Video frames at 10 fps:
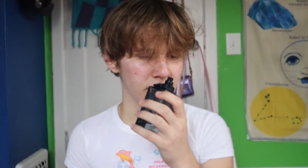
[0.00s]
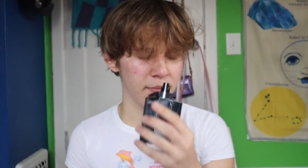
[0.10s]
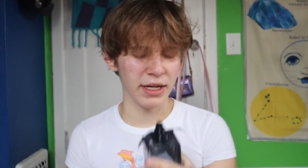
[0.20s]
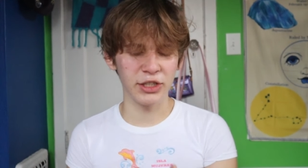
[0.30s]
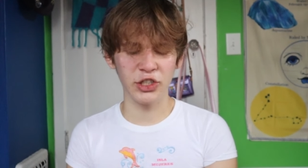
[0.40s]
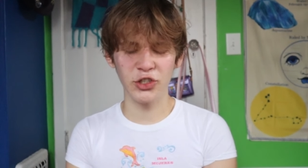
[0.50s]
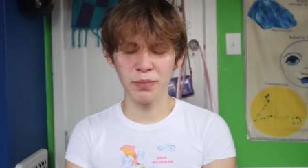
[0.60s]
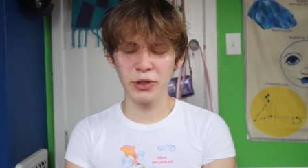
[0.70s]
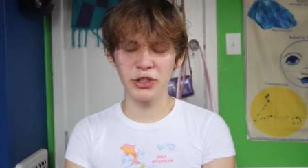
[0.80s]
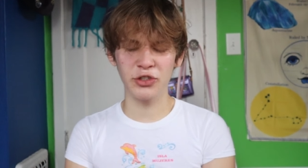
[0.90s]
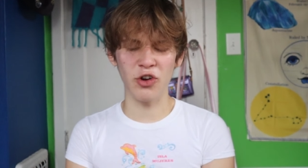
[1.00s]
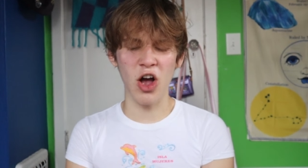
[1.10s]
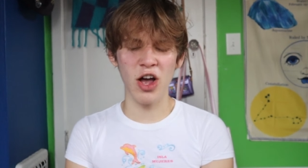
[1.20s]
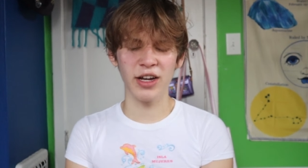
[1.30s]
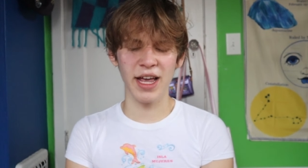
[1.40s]
But it's super
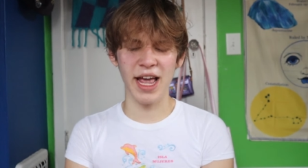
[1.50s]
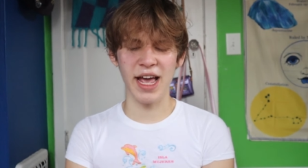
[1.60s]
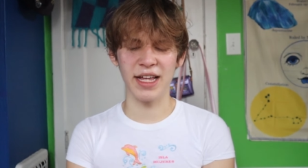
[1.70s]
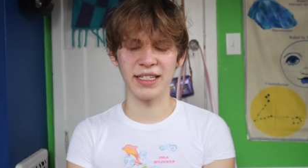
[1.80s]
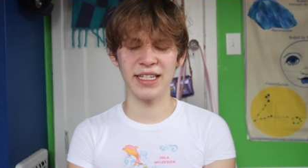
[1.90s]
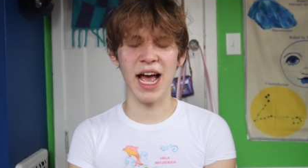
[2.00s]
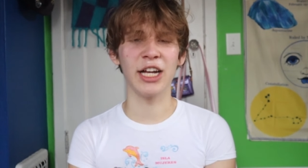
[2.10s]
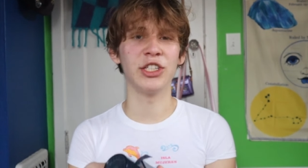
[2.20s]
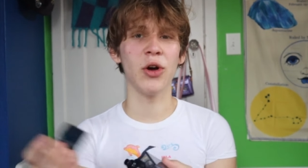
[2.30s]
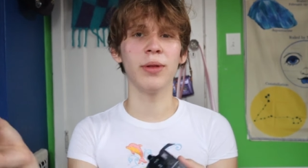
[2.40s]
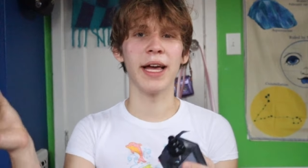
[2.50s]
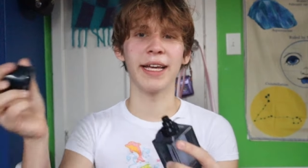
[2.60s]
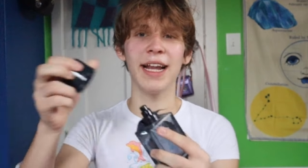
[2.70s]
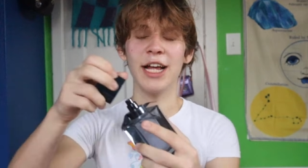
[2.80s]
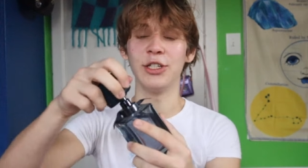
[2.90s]
strong and I don't
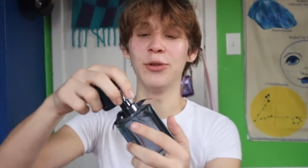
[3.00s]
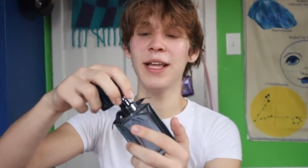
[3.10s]
like it. I do